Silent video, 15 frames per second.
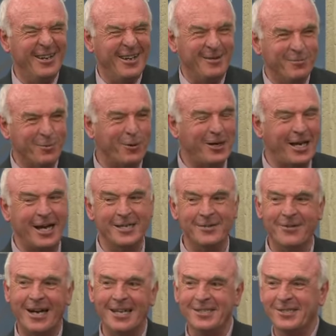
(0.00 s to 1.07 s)
and walk out of
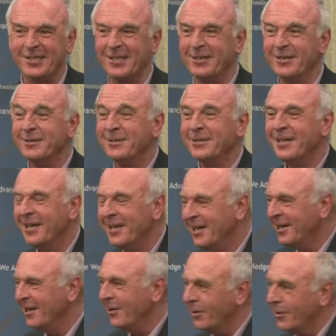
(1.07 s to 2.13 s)
ICU,
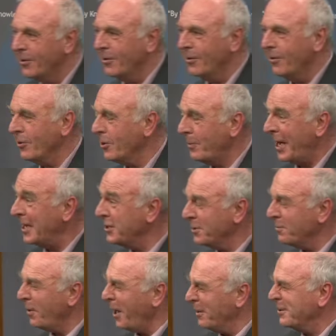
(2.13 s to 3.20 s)
or the
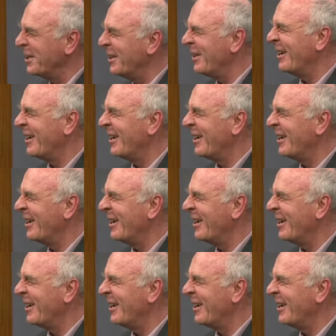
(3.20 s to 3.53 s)
patient won't.